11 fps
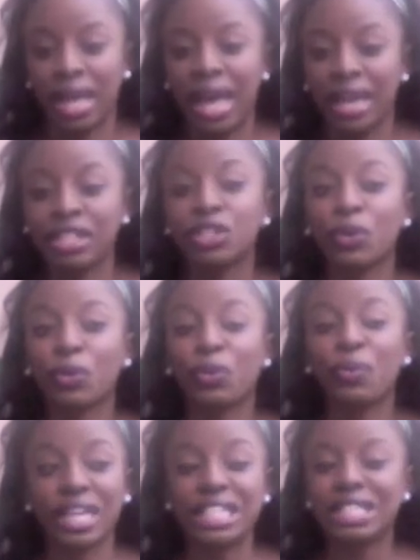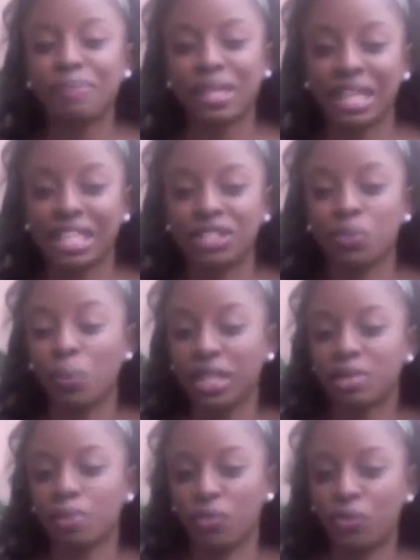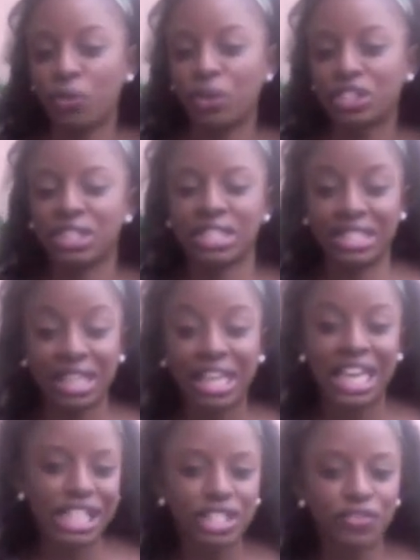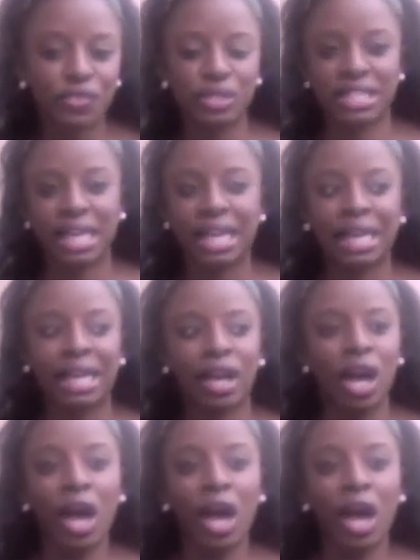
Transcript: And it's crazy because weeks before, she had done an interview saying,